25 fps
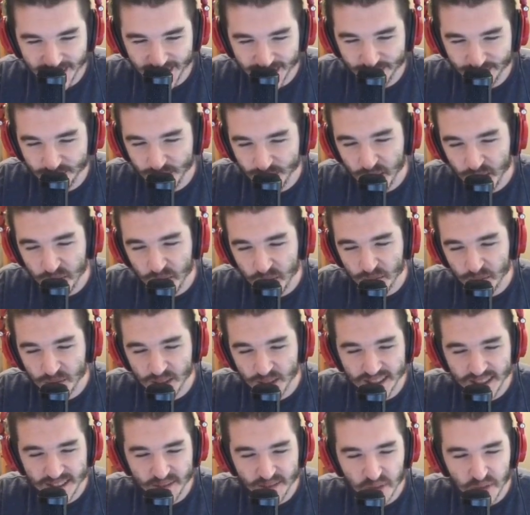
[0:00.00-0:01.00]
But I might be
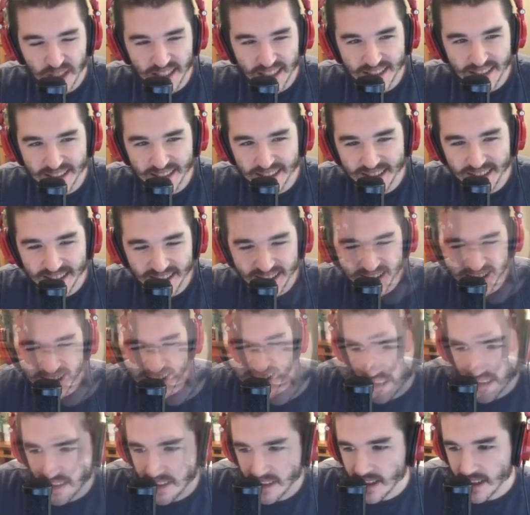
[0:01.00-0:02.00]
getting baited.
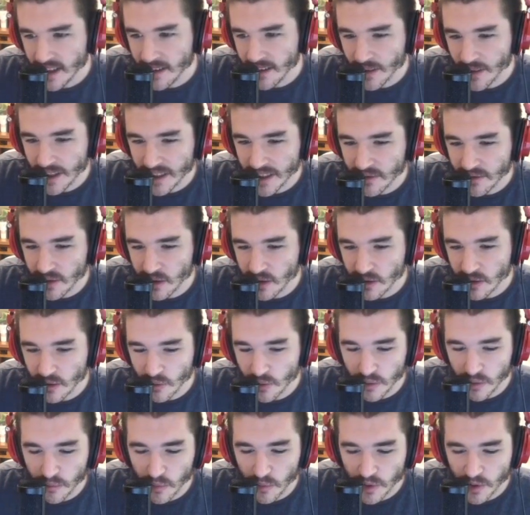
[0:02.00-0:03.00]
I want to give Allura
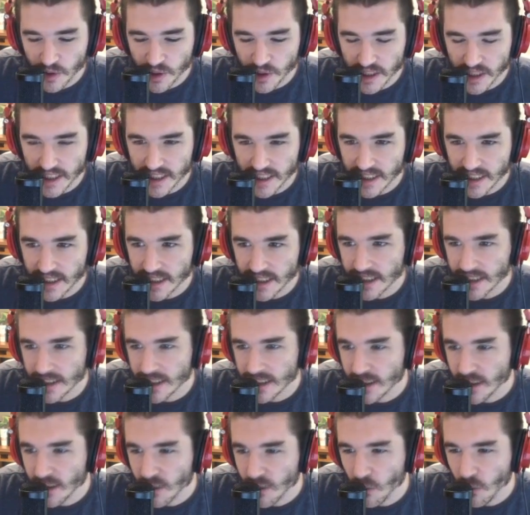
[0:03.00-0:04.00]
one more try.
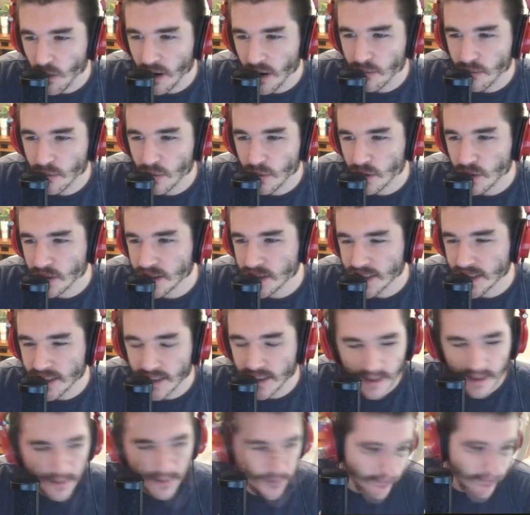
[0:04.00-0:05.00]
One more
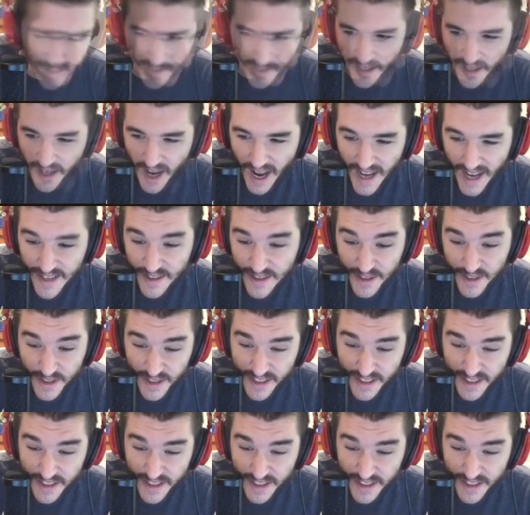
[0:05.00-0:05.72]
time. I don't know.